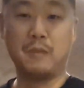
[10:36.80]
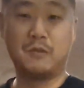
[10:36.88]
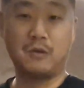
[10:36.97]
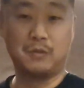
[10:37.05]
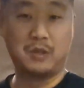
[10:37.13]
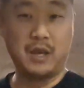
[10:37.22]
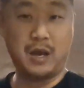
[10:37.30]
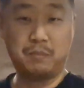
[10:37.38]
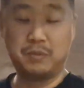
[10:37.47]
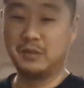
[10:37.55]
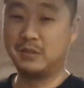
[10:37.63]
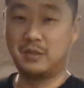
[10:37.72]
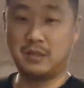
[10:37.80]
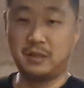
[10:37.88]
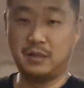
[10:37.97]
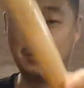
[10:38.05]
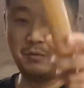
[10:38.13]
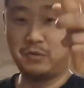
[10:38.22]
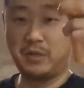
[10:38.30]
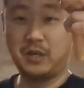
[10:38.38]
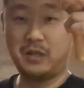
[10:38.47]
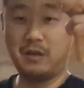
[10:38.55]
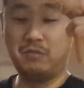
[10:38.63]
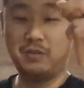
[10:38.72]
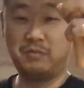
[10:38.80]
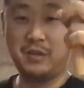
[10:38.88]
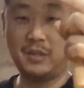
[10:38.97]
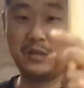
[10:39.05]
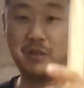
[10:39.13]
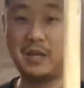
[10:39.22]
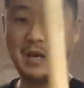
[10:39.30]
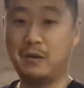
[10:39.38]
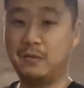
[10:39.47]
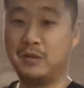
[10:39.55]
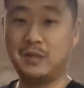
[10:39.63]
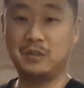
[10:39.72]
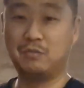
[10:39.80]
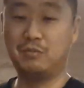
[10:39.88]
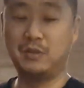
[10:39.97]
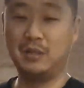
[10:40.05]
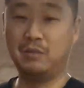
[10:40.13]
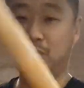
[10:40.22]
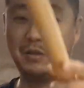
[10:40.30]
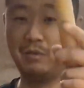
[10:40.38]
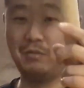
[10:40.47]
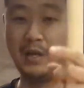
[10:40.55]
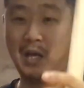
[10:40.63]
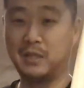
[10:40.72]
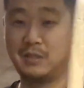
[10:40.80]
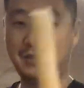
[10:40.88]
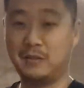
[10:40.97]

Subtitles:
So the up is the rotator cuff lifting, and down is really relaxed.